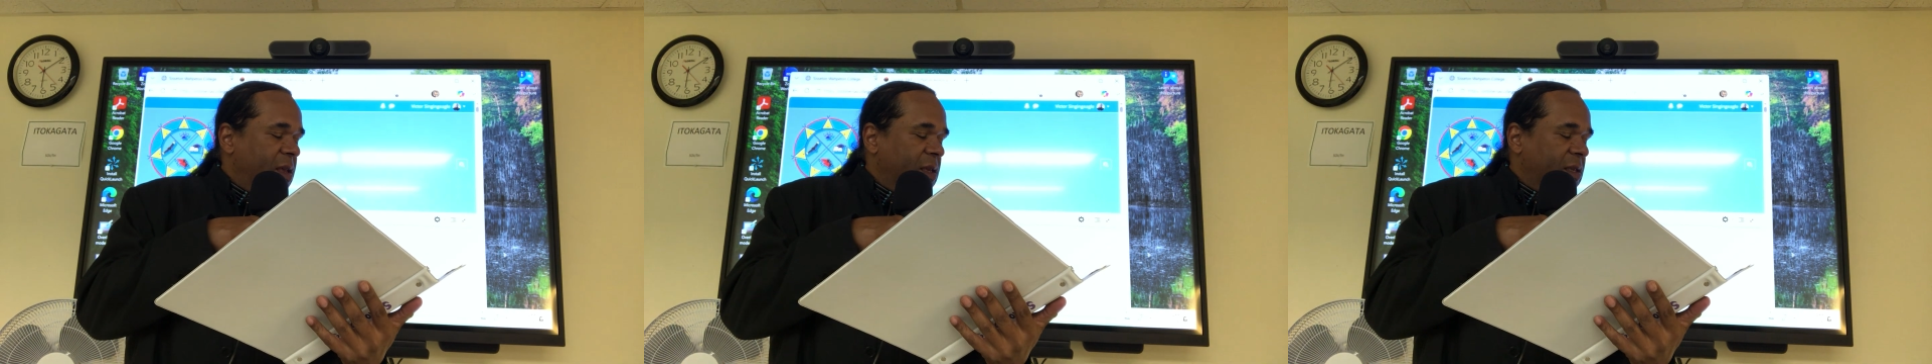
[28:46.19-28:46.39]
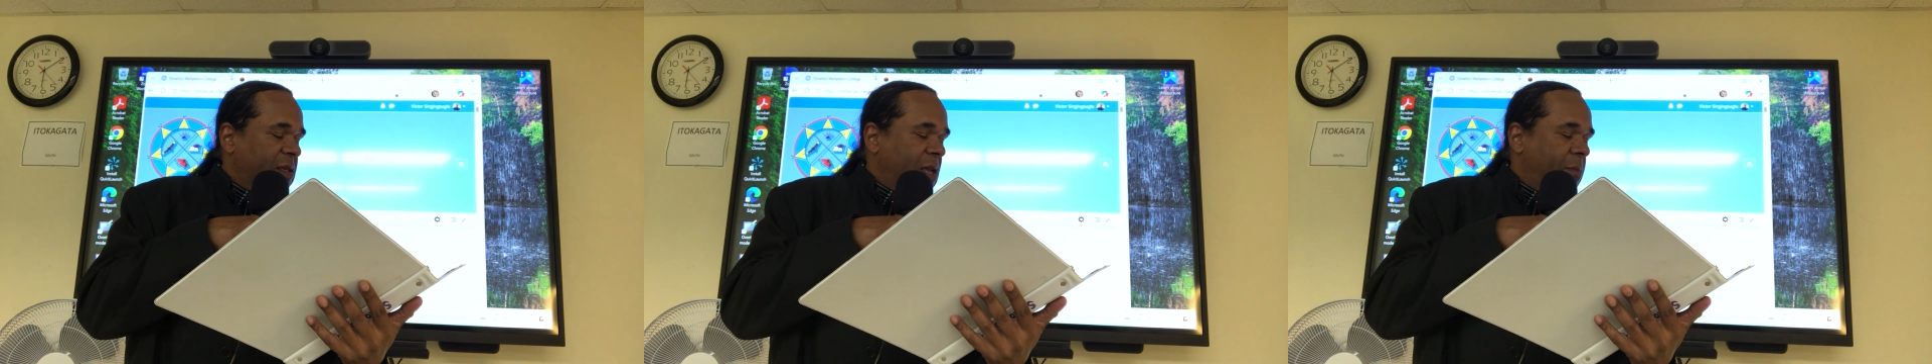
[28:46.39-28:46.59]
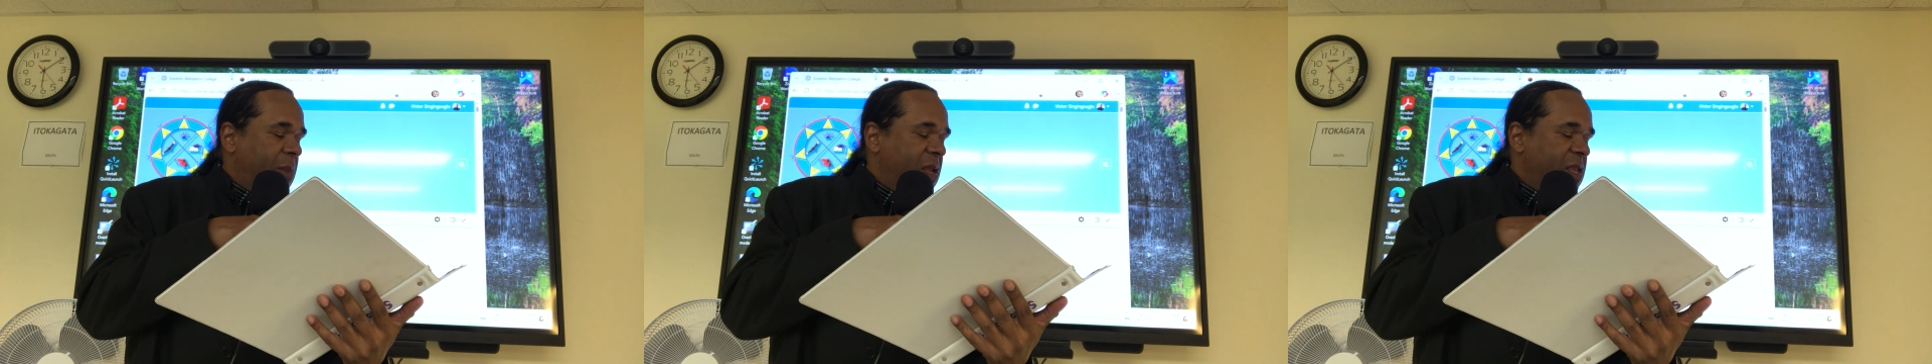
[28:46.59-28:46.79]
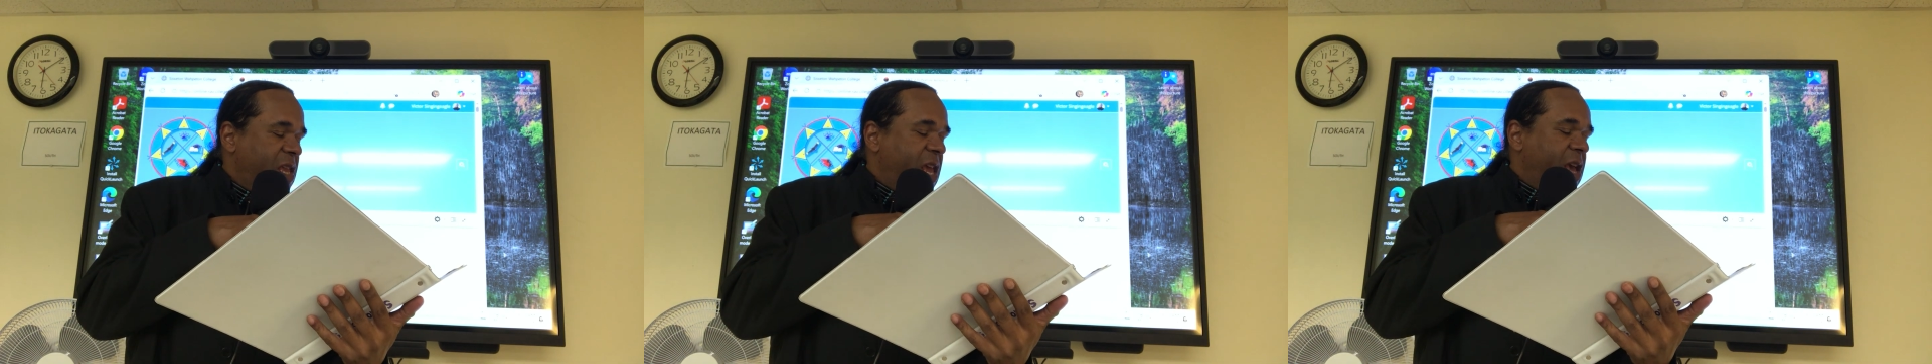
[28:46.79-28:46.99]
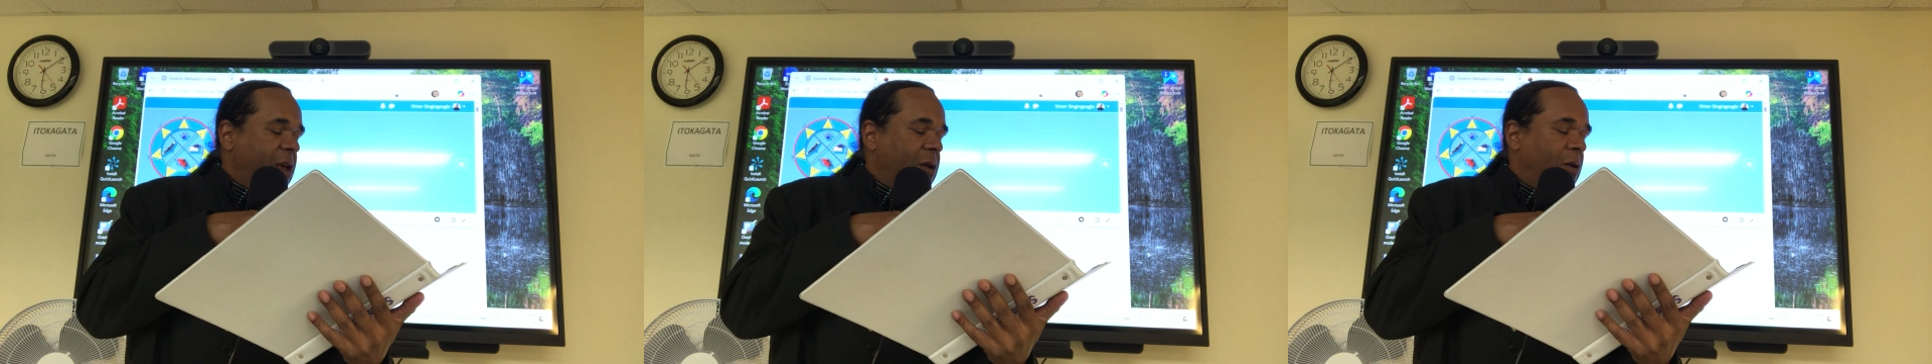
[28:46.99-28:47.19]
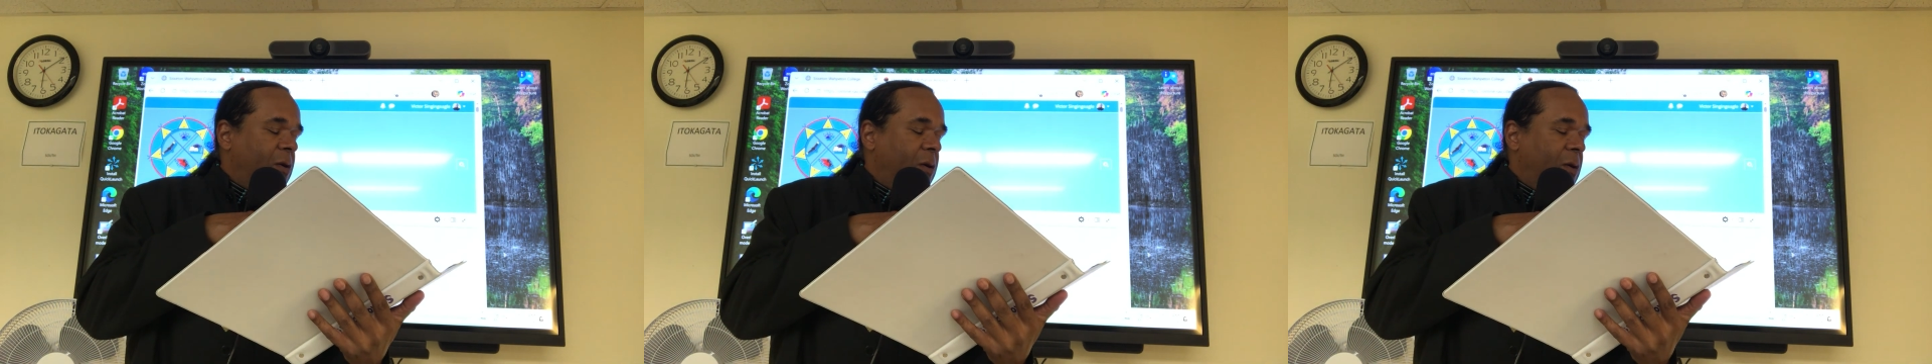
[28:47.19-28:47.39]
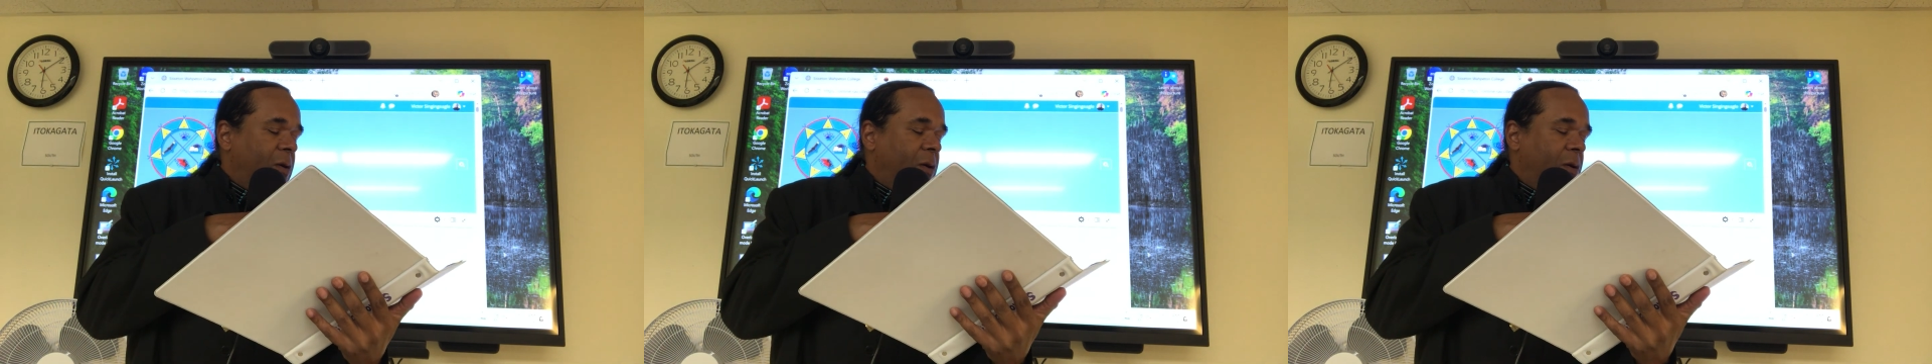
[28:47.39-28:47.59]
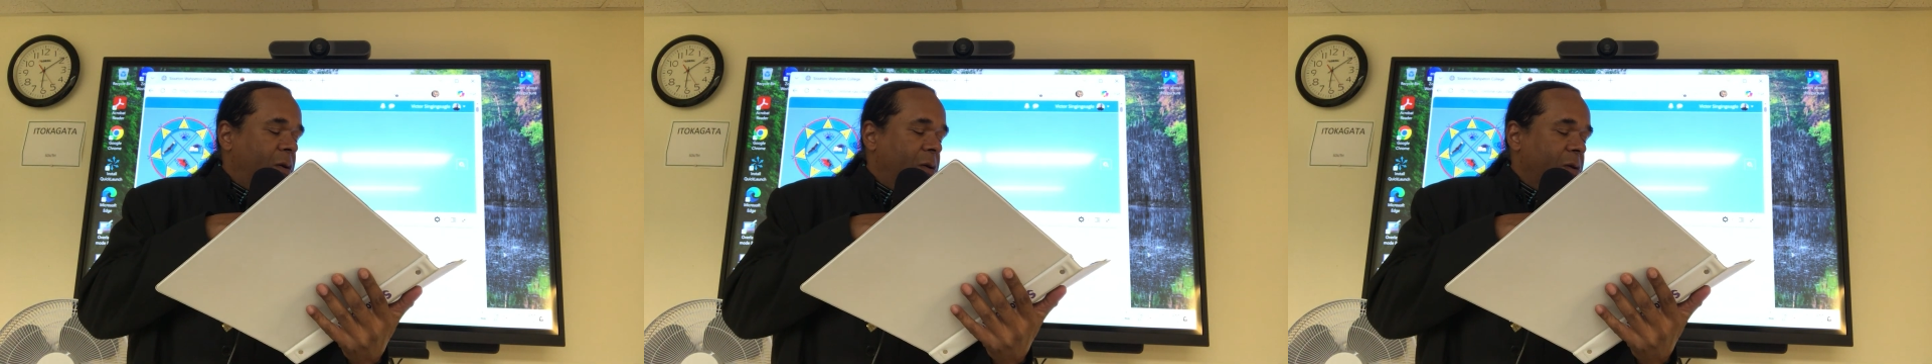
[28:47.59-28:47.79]

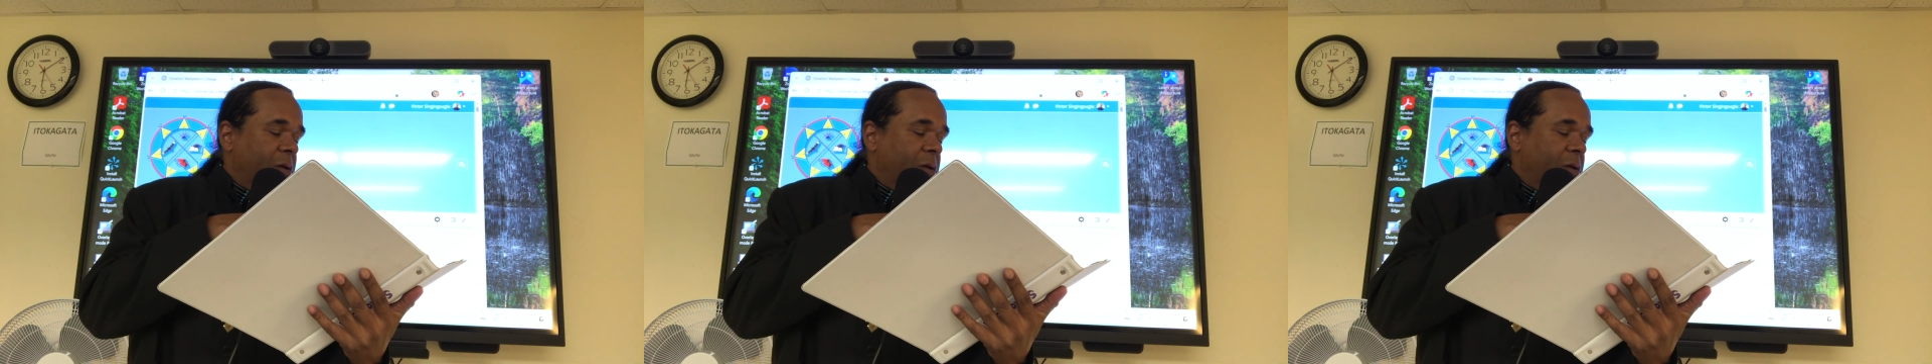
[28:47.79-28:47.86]
Samaniego,